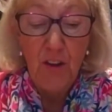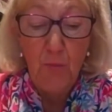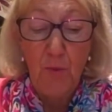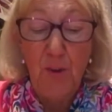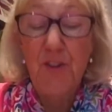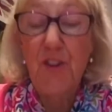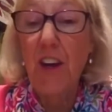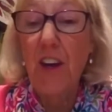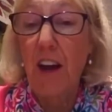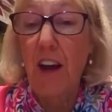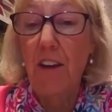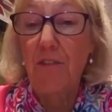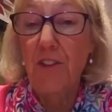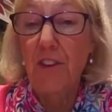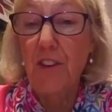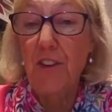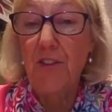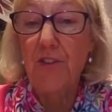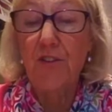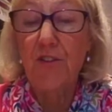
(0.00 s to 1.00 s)
with your
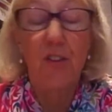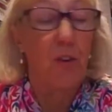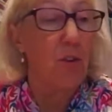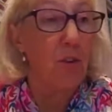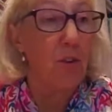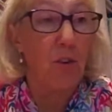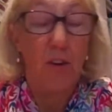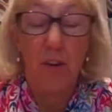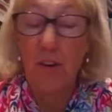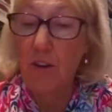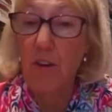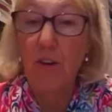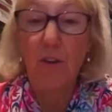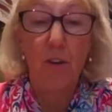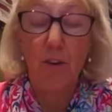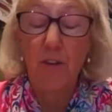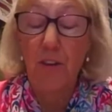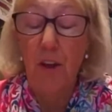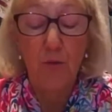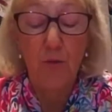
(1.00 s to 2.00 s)
governors or
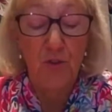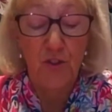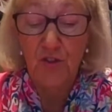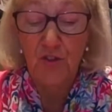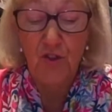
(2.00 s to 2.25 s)
those